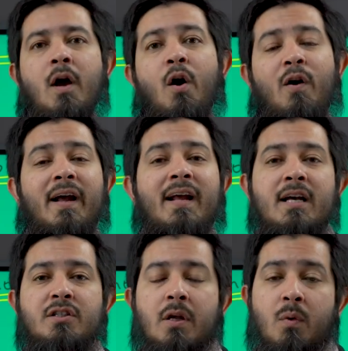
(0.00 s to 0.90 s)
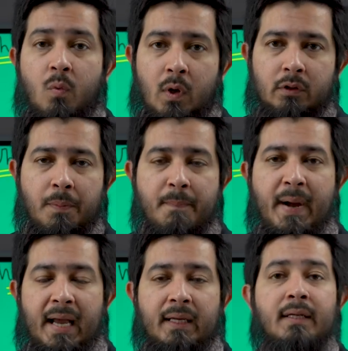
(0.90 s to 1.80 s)
All right, guys, welcome
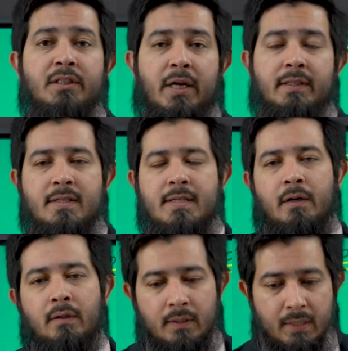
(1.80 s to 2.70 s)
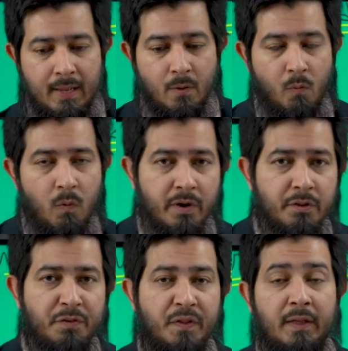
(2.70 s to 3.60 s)
back. Check this out. One
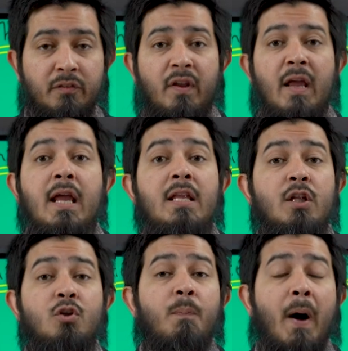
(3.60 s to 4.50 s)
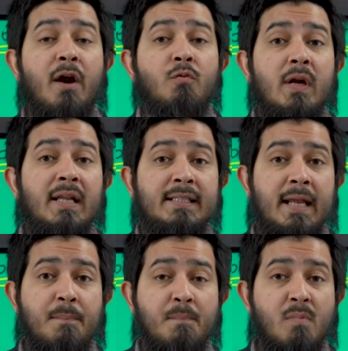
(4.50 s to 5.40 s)
of the things in the Dubai real
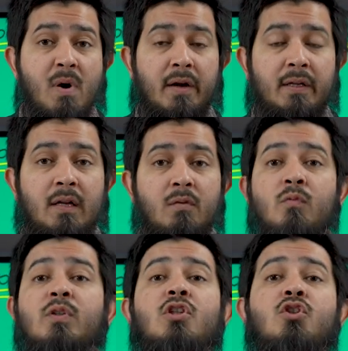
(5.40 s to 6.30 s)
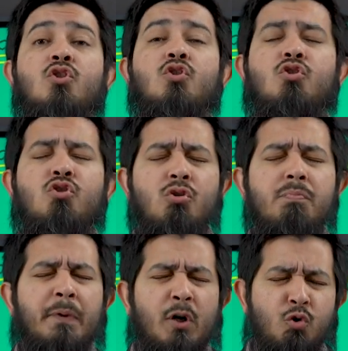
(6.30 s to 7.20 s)
estate market, which is
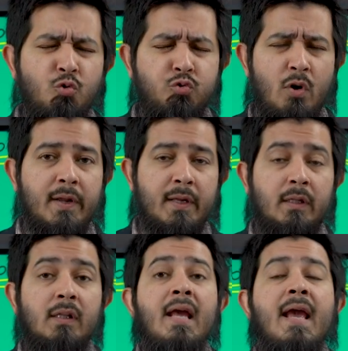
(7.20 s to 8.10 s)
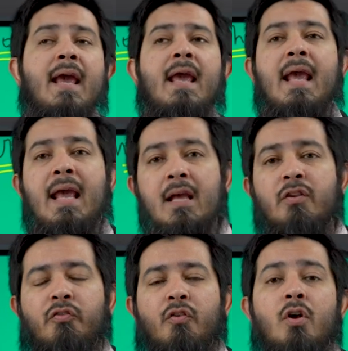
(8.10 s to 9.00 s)
super critical,
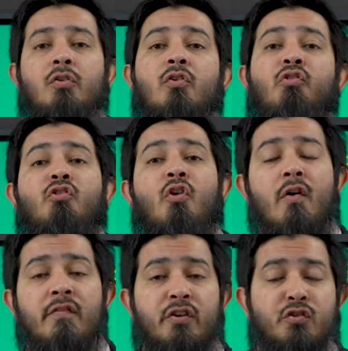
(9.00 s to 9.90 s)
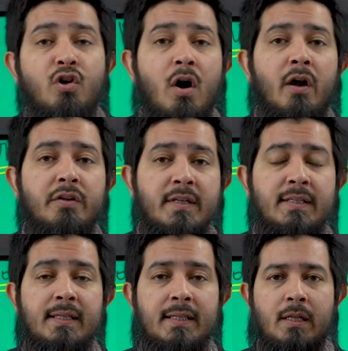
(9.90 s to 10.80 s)
is the service
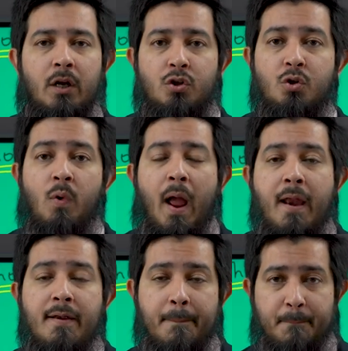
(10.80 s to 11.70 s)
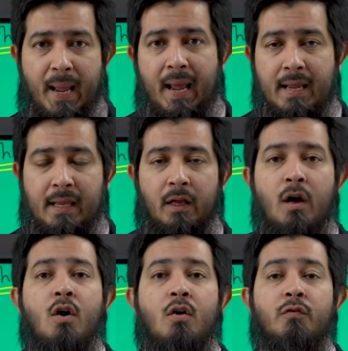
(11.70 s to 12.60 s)
charges that you end up paying
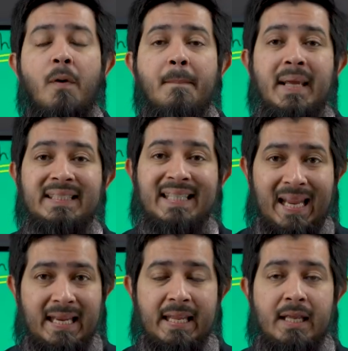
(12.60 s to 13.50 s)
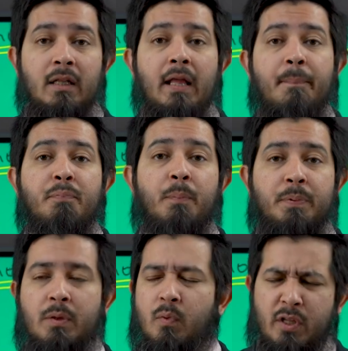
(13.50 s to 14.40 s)
for maintaining that
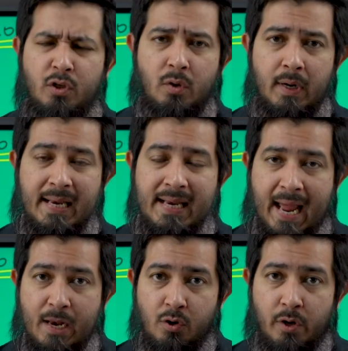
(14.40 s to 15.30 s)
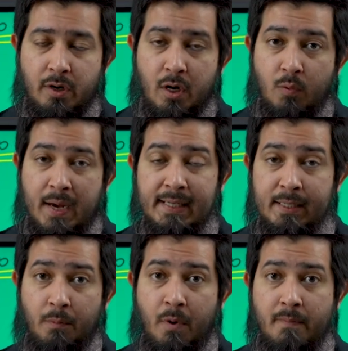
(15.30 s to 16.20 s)
property, whether you're a landlord renting
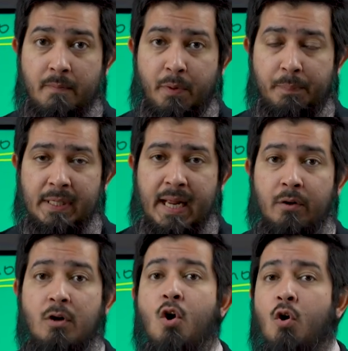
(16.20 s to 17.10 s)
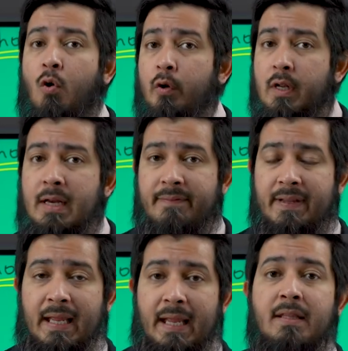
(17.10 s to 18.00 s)
your property out or you're
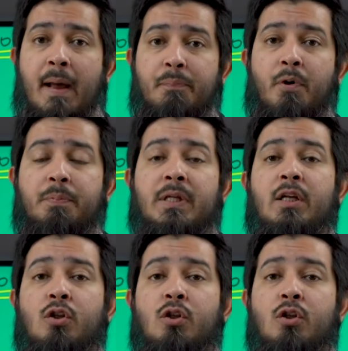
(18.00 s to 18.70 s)
living in that property